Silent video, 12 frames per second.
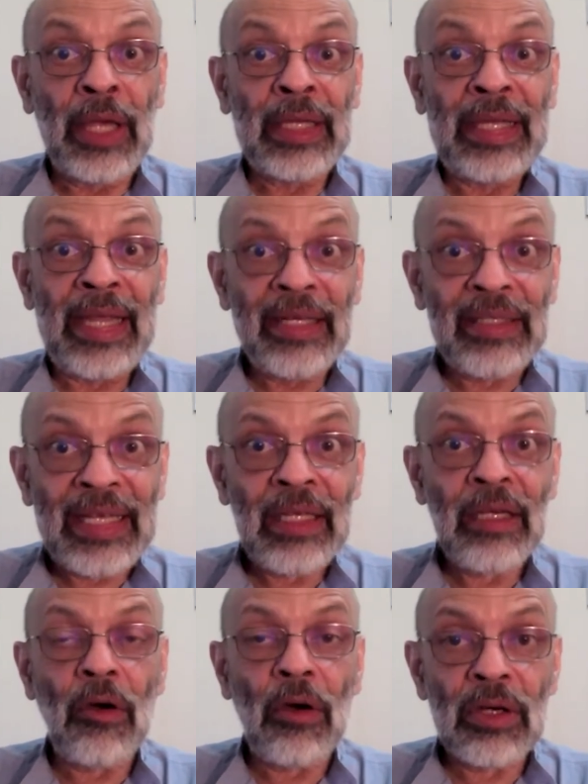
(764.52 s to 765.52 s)

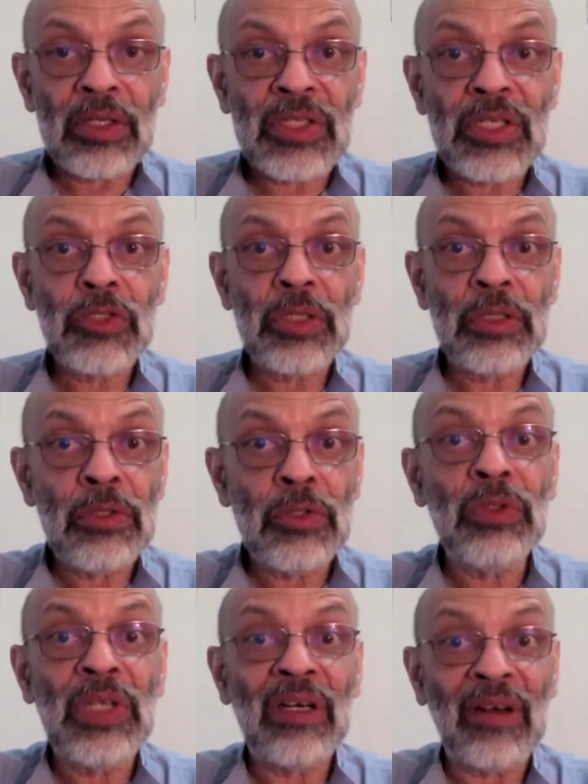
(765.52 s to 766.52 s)
getting oxygen to
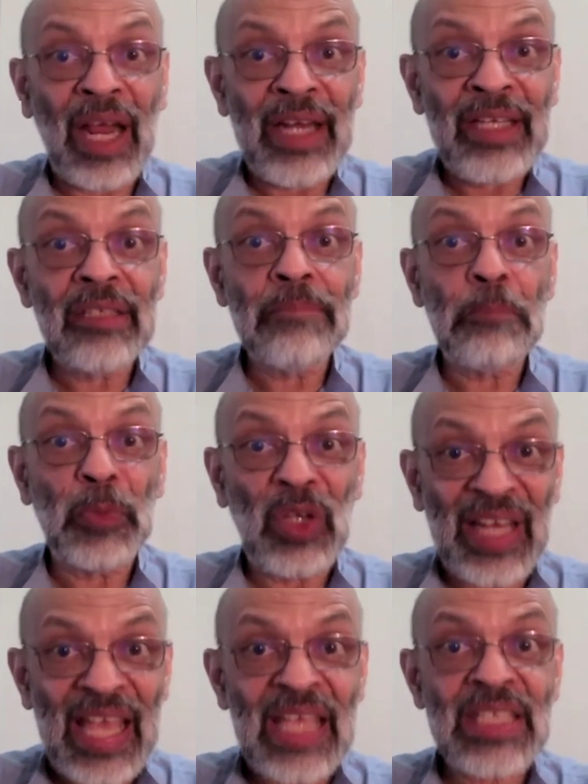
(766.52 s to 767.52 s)
the right
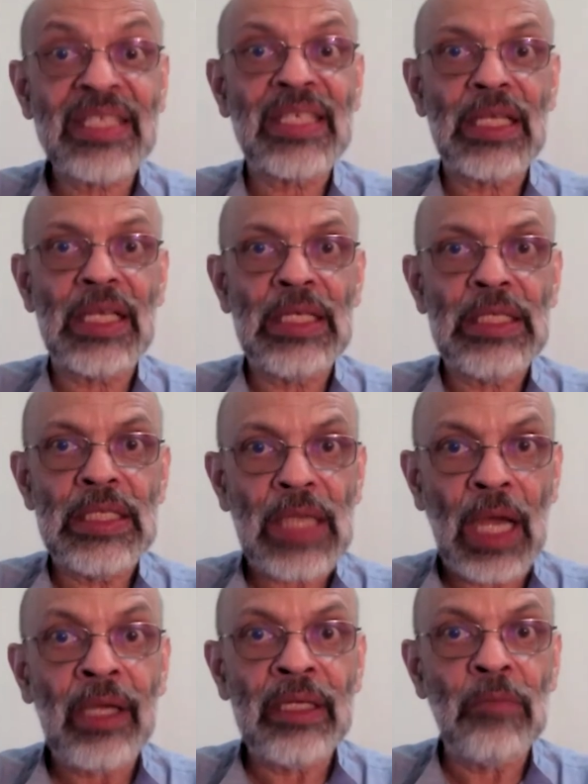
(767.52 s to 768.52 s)
place in
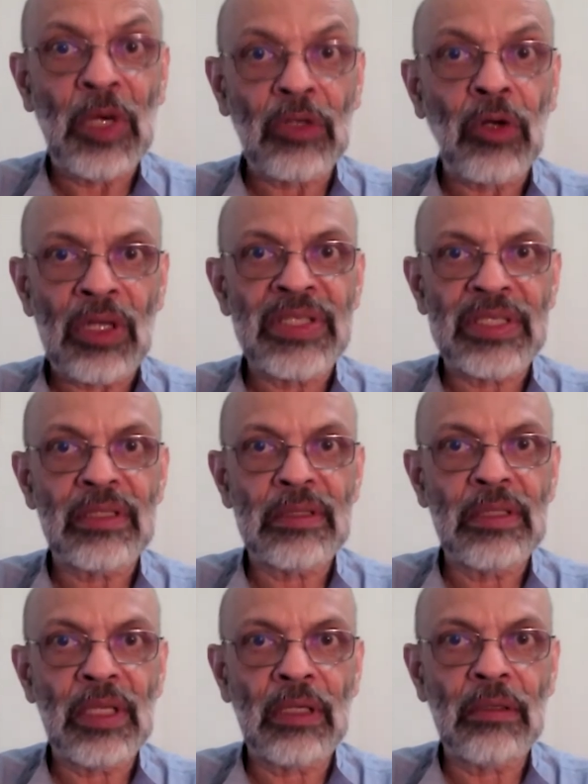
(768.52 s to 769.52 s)
time across
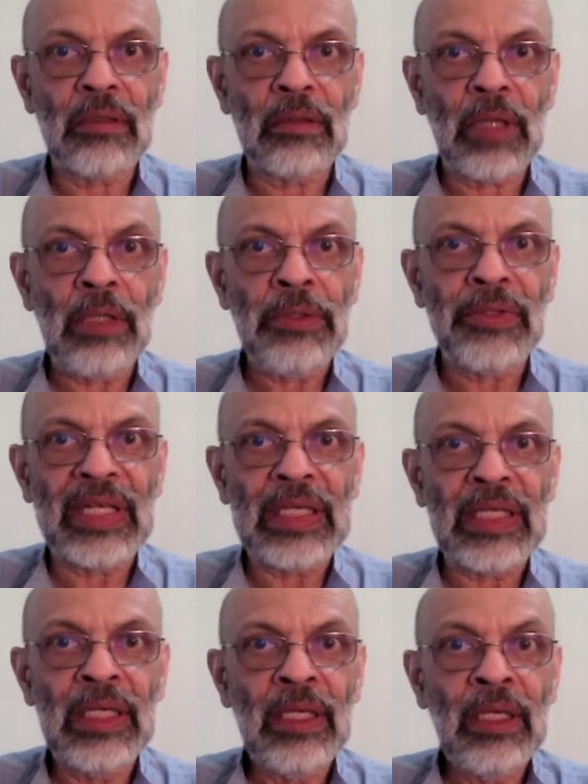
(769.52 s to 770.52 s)
the
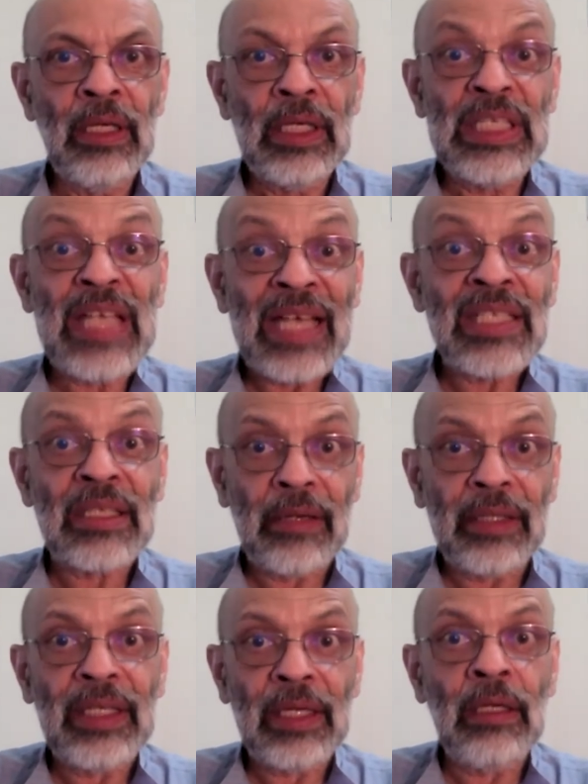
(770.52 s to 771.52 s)
country is as
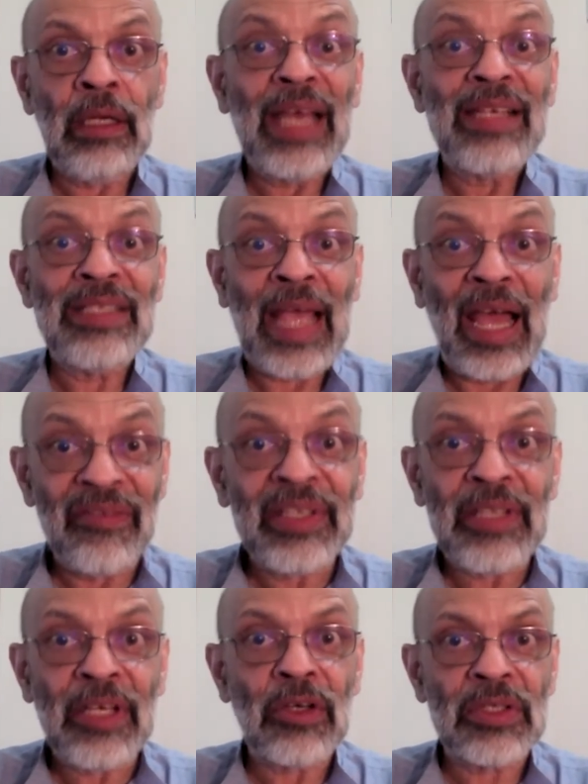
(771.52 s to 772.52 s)
critical as
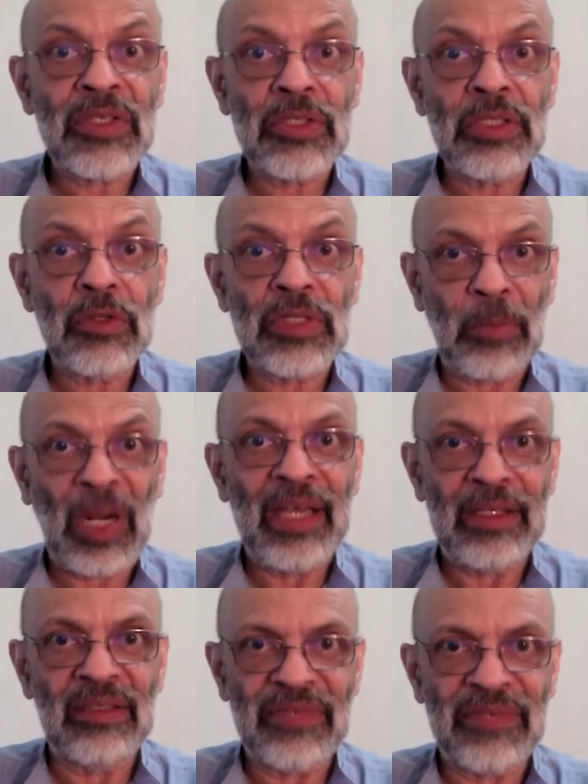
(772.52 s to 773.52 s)
having the oxygen to supply
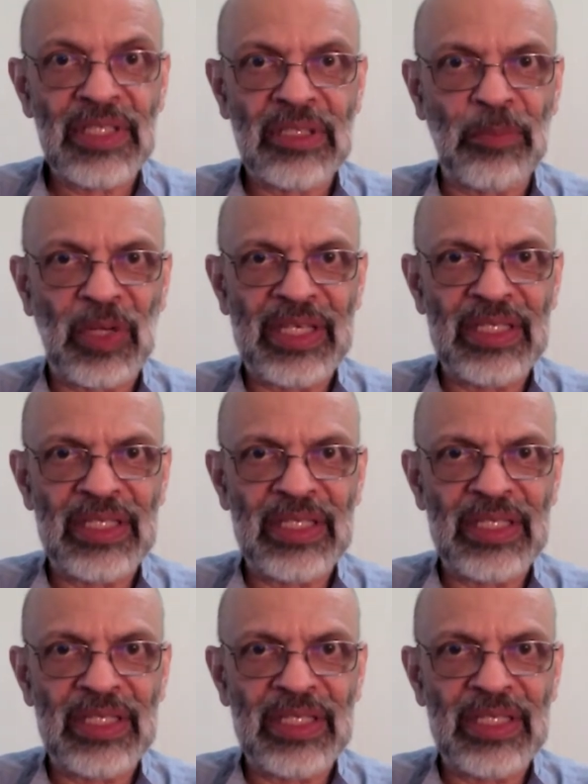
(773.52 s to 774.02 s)
in the first place.